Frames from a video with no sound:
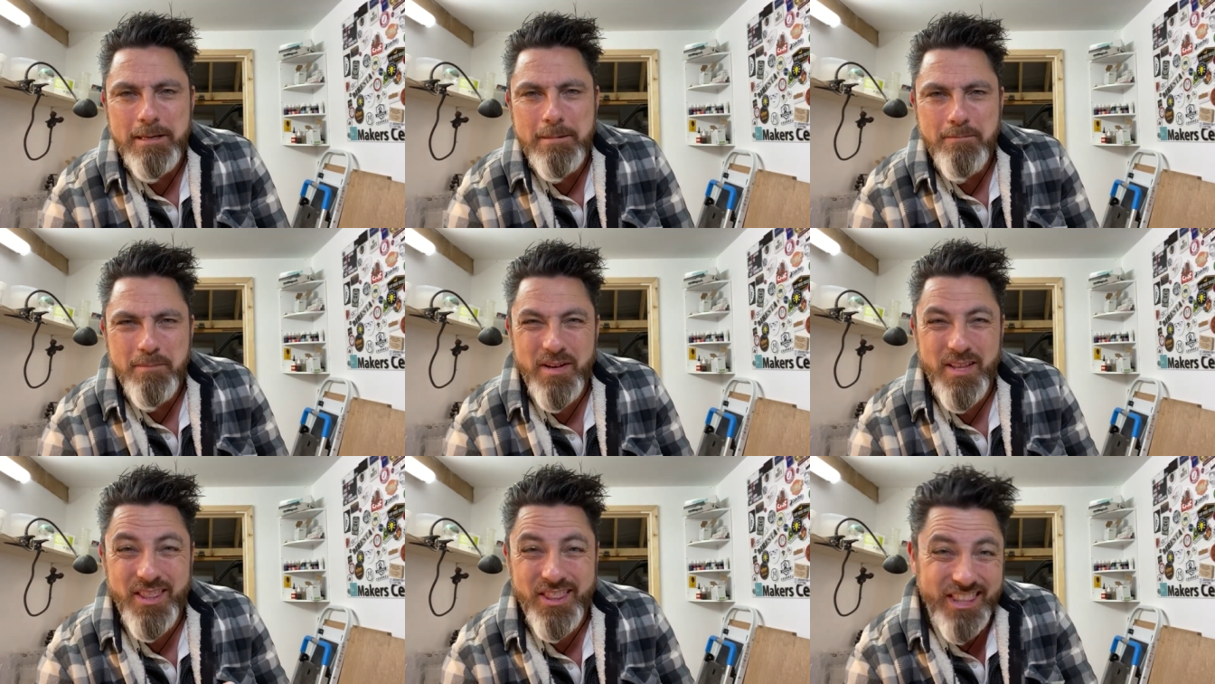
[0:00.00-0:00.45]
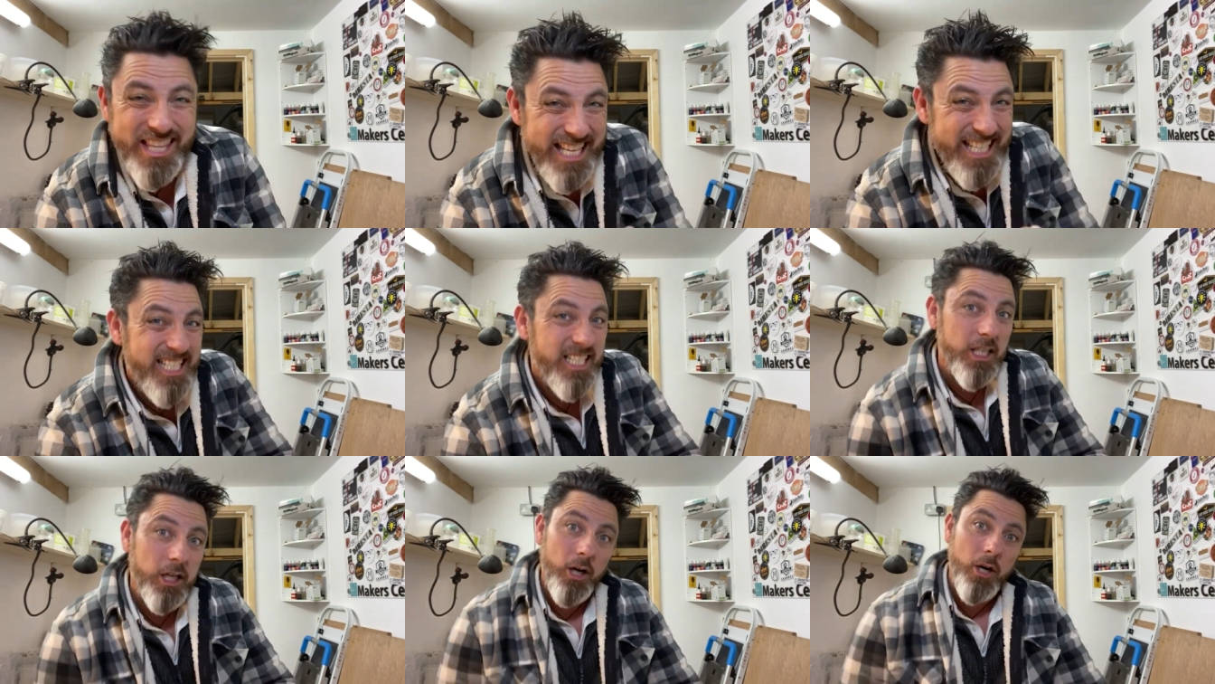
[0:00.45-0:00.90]
but
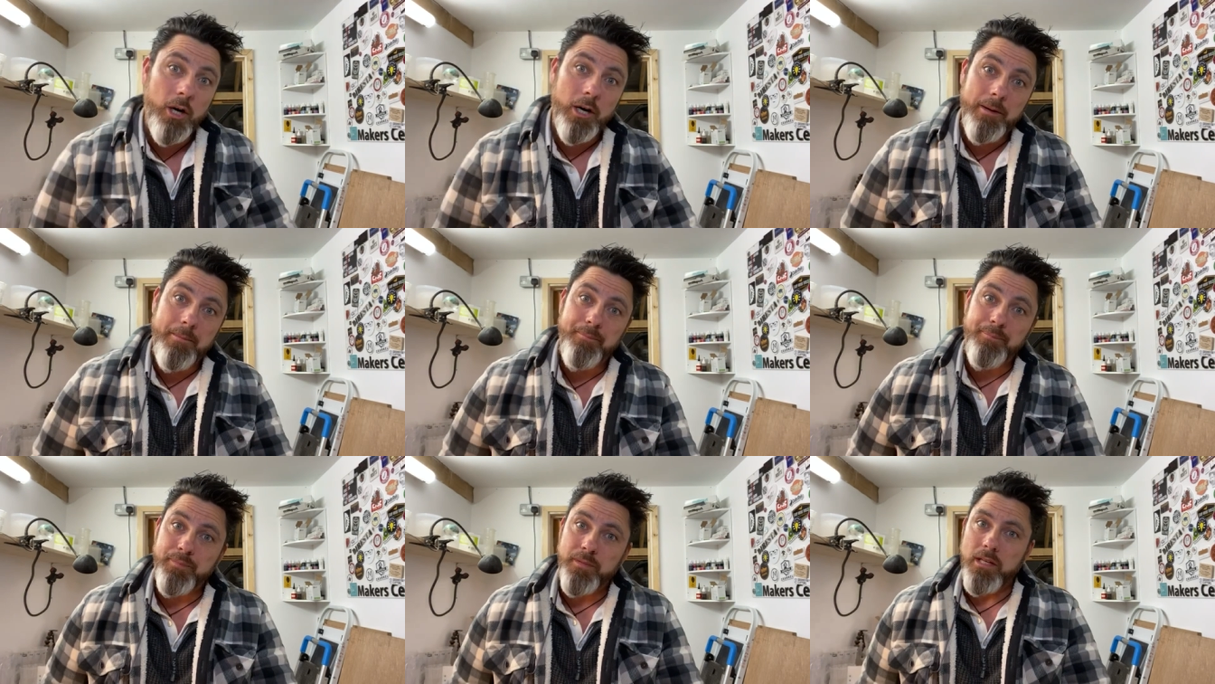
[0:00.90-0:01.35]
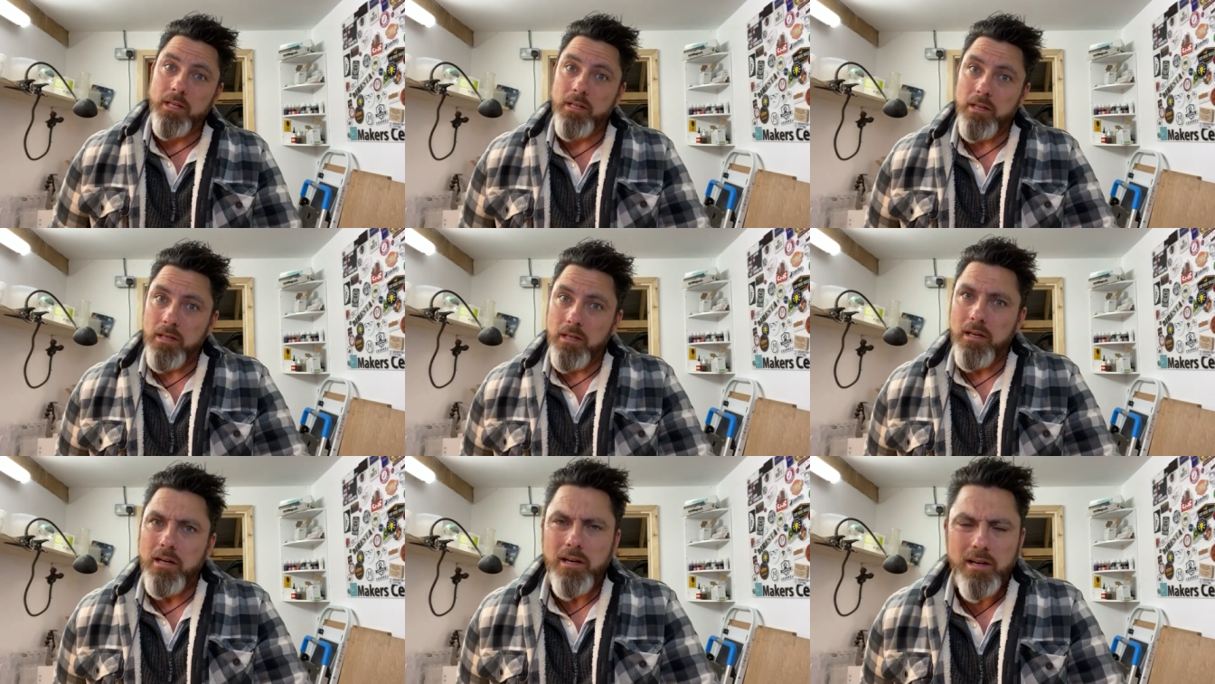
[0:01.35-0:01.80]
this time
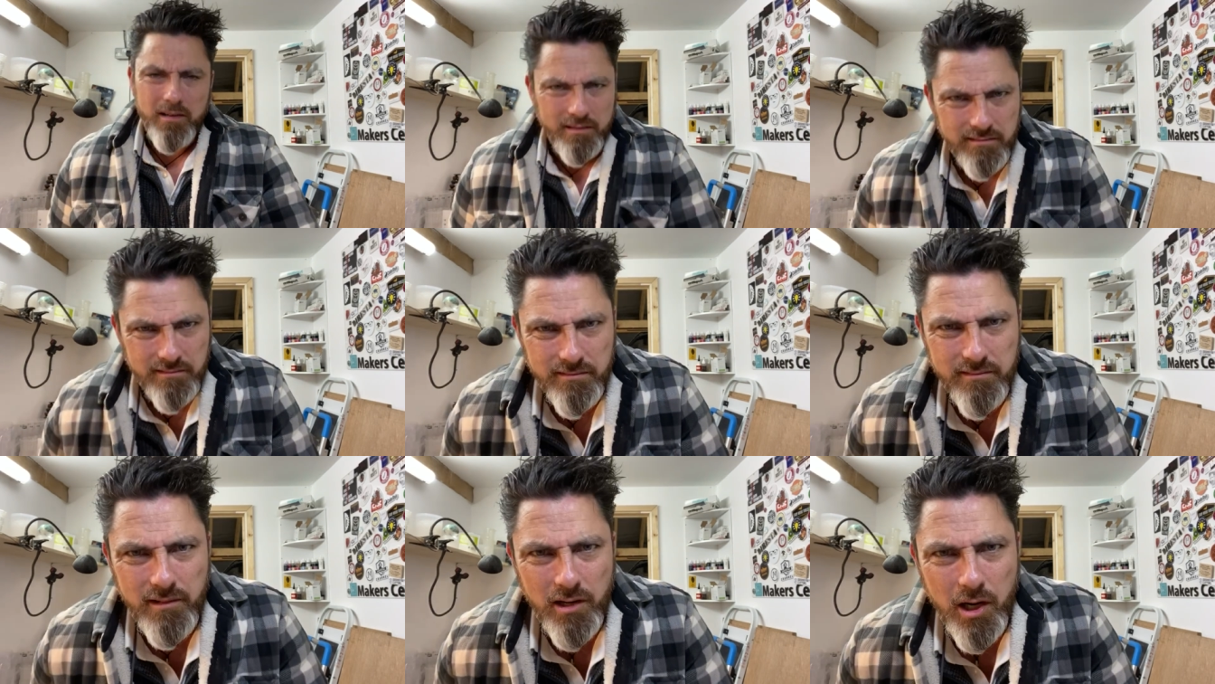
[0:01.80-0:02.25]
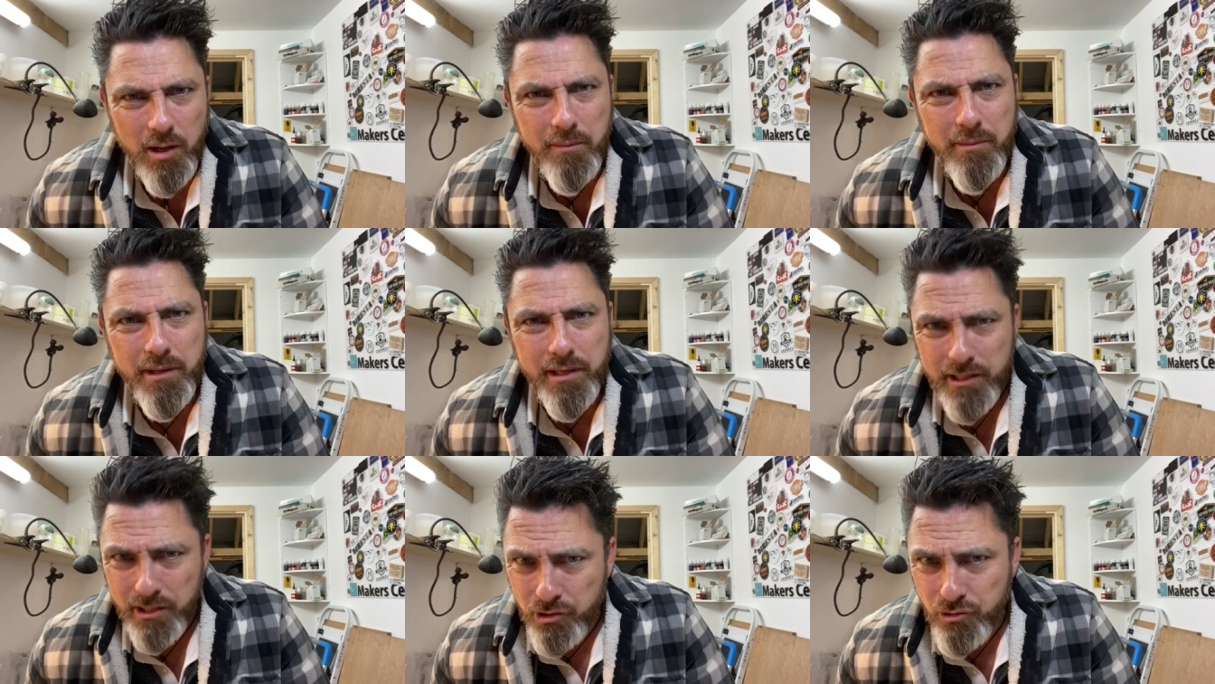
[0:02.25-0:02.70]

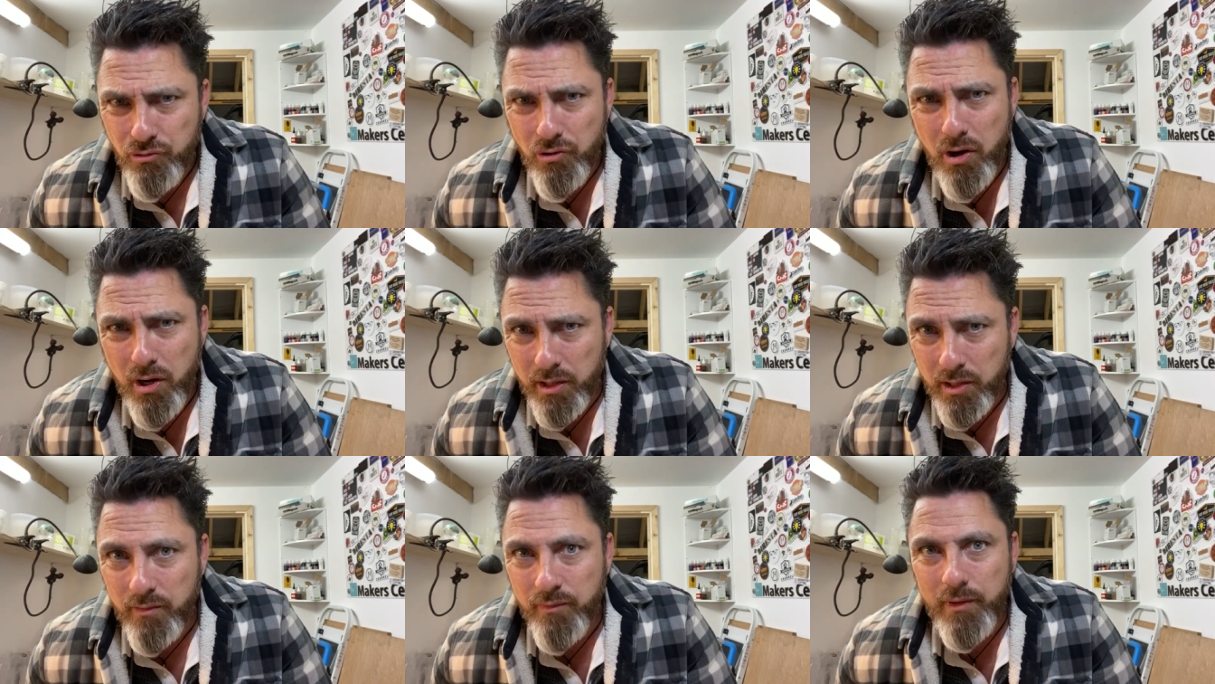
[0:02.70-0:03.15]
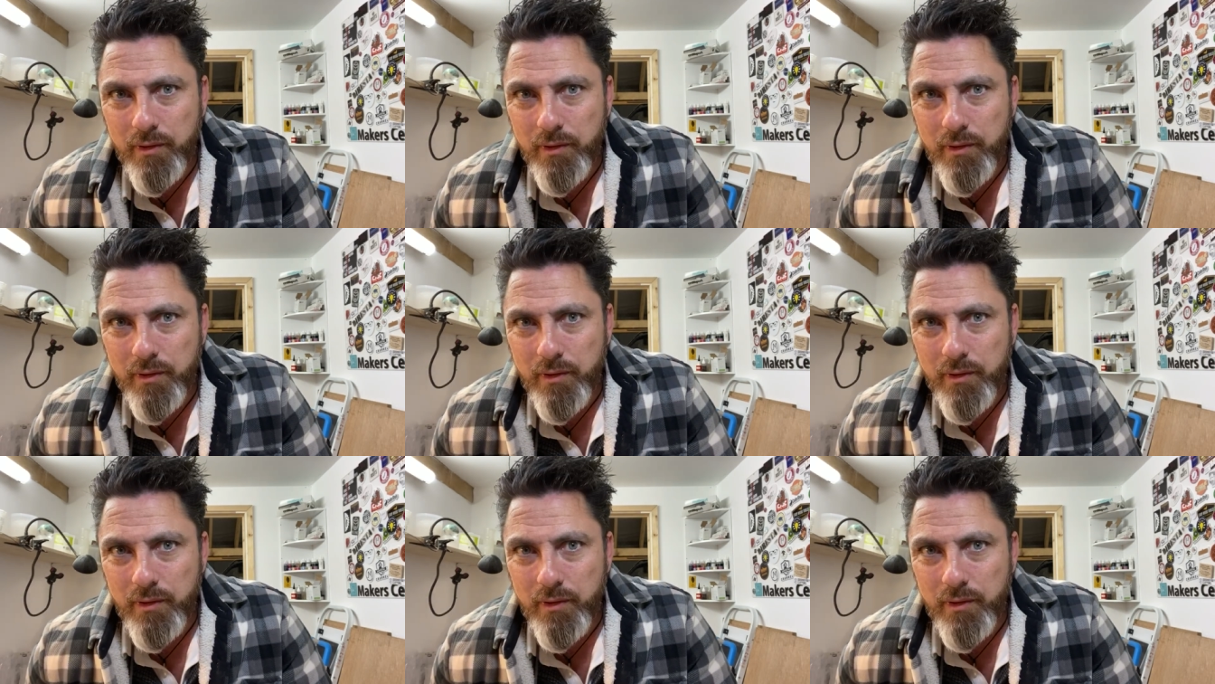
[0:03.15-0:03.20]
I'm going to dry the